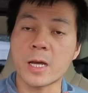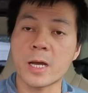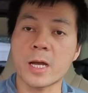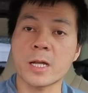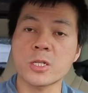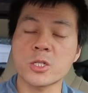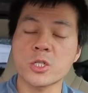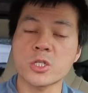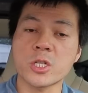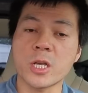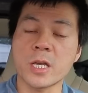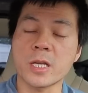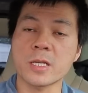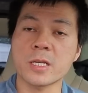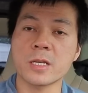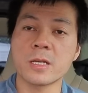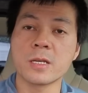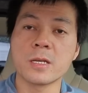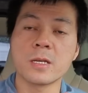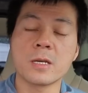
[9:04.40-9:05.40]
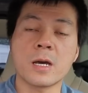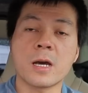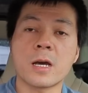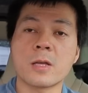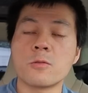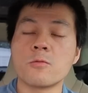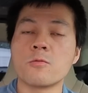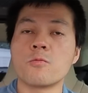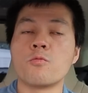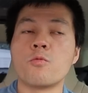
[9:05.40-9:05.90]
handshake.
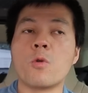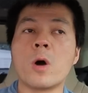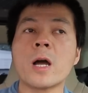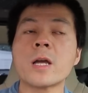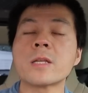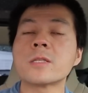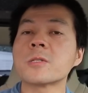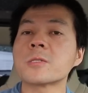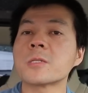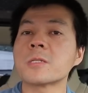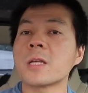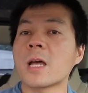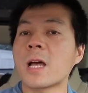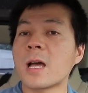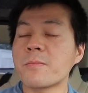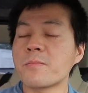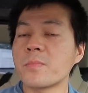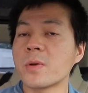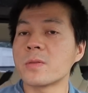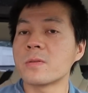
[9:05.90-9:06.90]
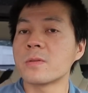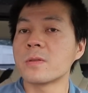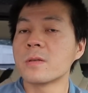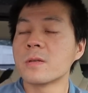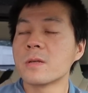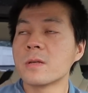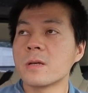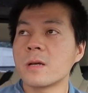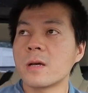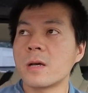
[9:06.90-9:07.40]
And why does it happen?
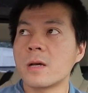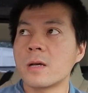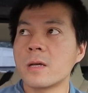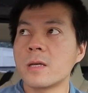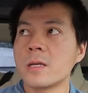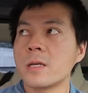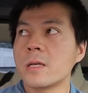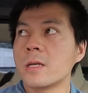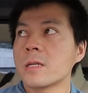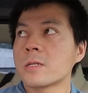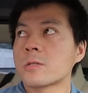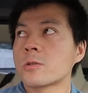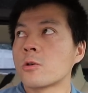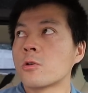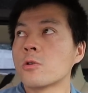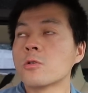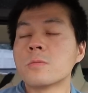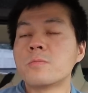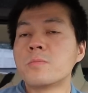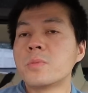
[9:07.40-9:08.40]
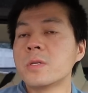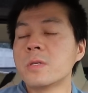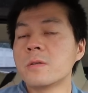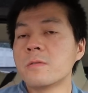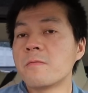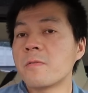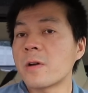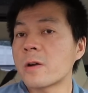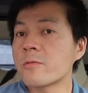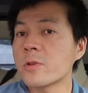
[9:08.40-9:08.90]
It could be
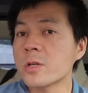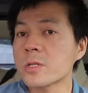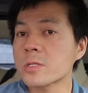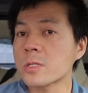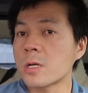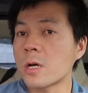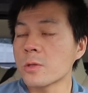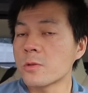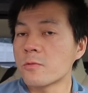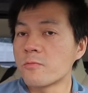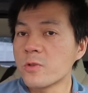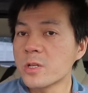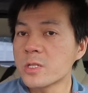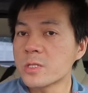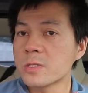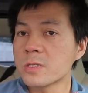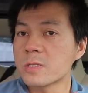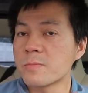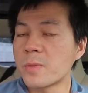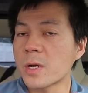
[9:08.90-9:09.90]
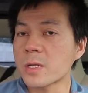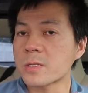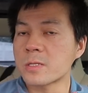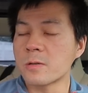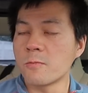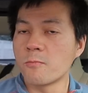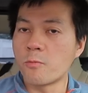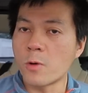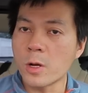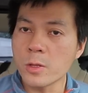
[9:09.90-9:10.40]
various other reasons, but
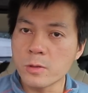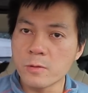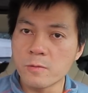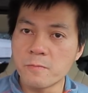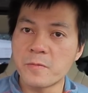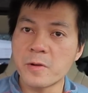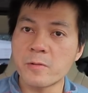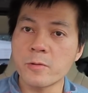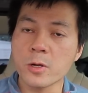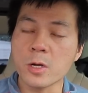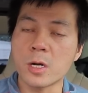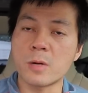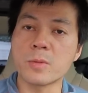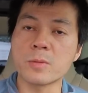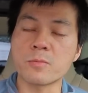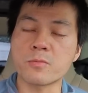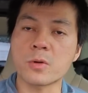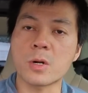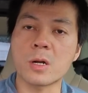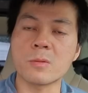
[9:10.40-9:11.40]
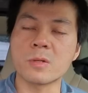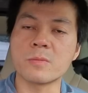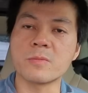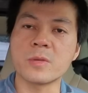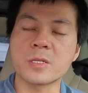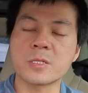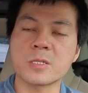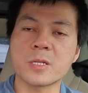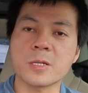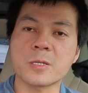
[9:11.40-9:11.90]
one very common problem
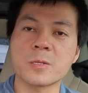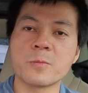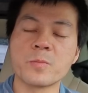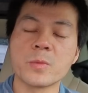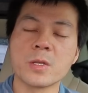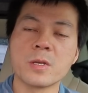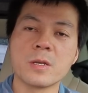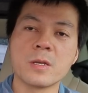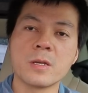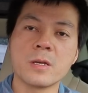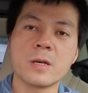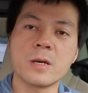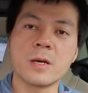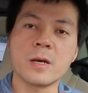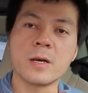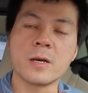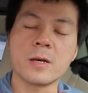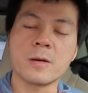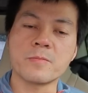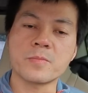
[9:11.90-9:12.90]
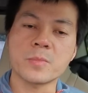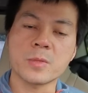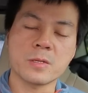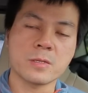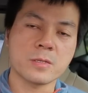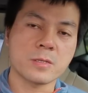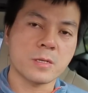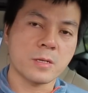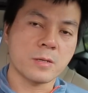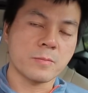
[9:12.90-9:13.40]
is that
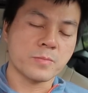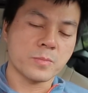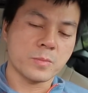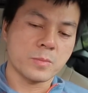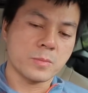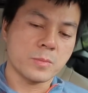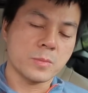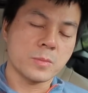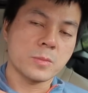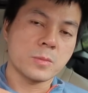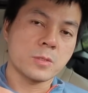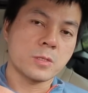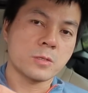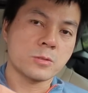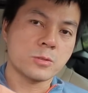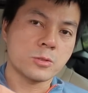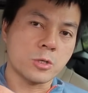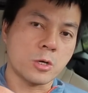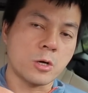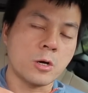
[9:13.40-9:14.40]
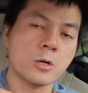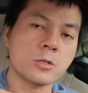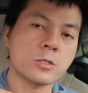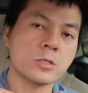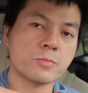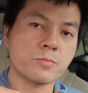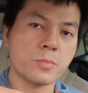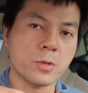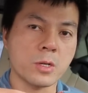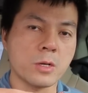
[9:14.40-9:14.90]
the
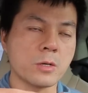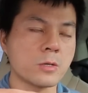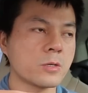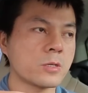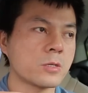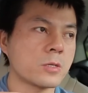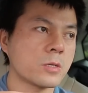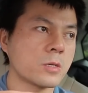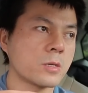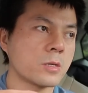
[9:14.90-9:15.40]
charge plug